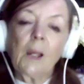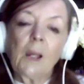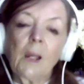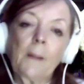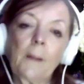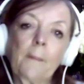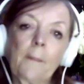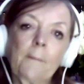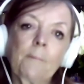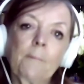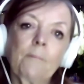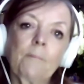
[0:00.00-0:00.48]

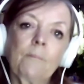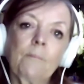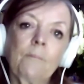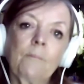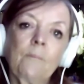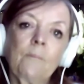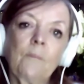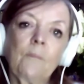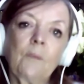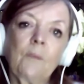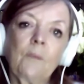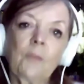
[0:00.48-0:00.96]
Uh,
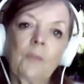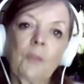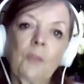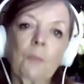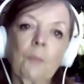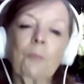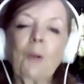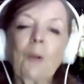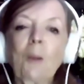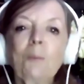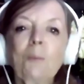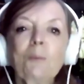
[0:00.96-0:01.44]
the
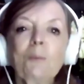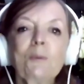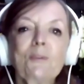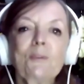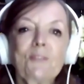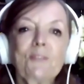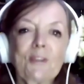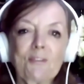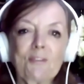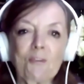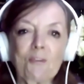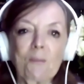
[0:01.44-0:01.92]
problem with
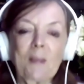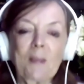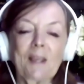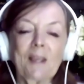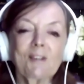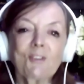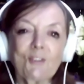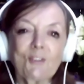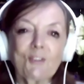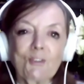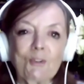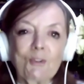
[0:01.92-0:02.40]

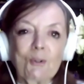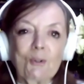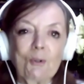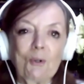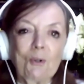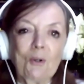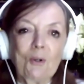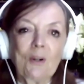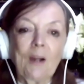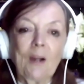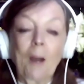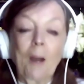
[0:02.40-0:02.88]
defamation law,